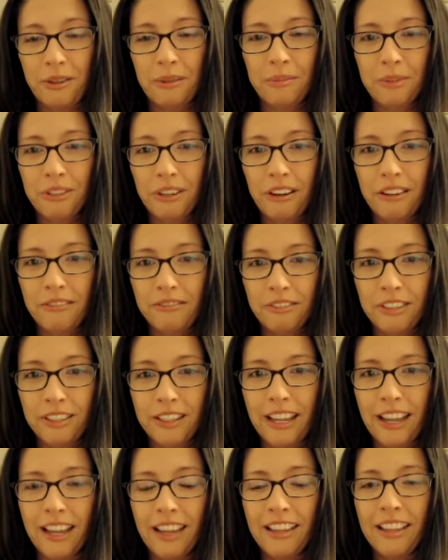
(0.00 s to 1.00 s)
I'm sorry for
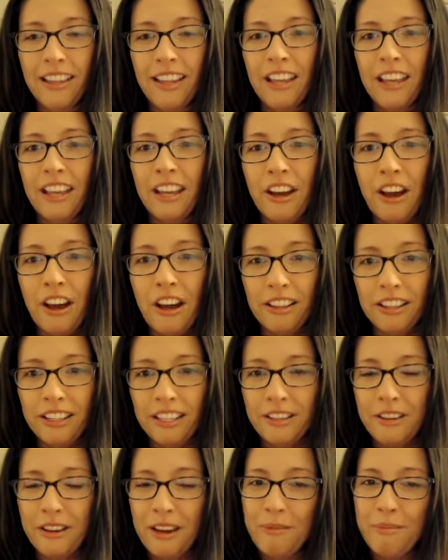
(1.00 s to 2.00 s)
not calling
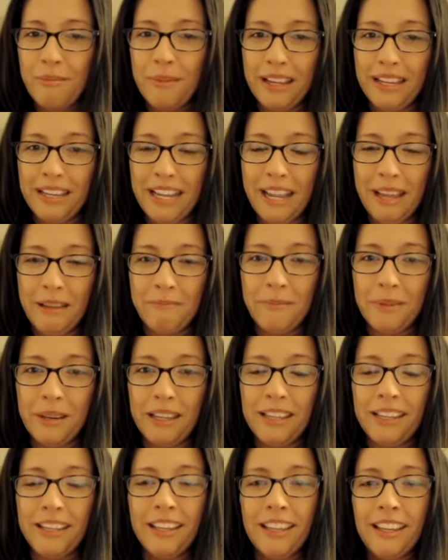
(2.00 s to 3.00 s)
you out by name,
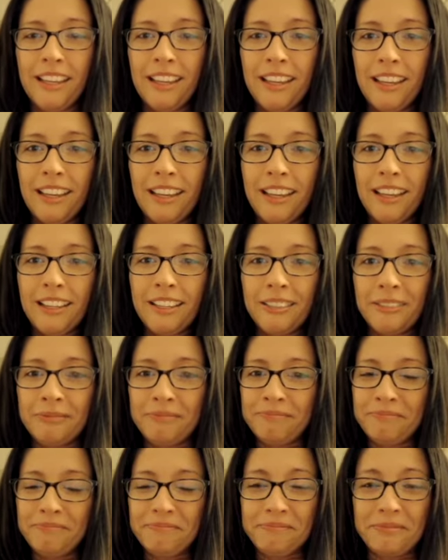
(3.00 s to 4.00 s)
but
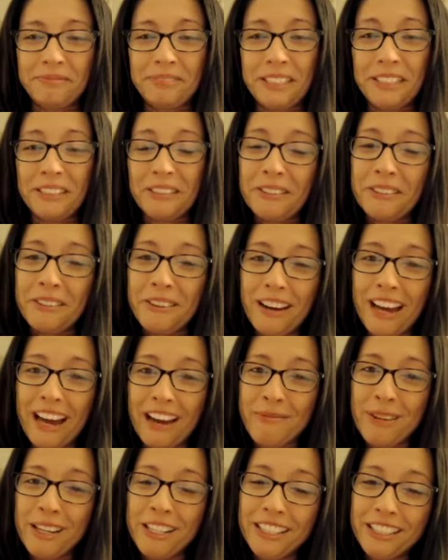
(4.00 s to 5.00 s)
you don't know how
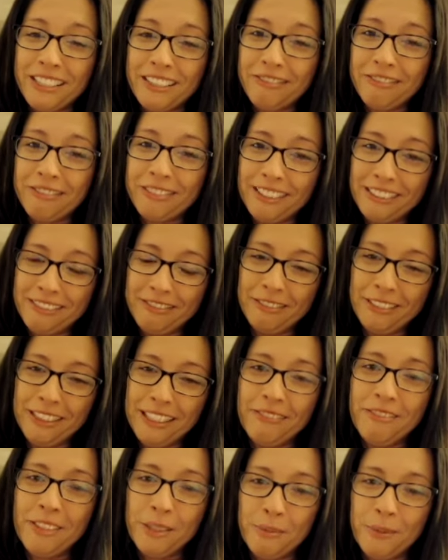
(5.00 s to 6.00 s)
much it
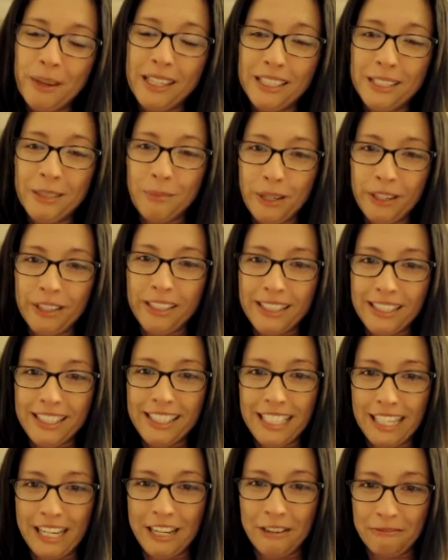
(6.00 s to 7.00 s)
lifts my spirits
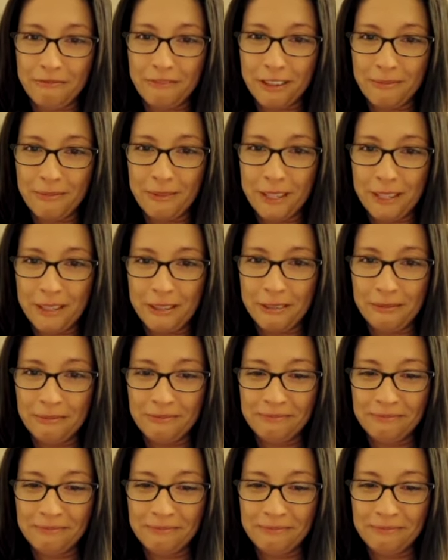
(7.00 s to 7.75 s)
to hear from you.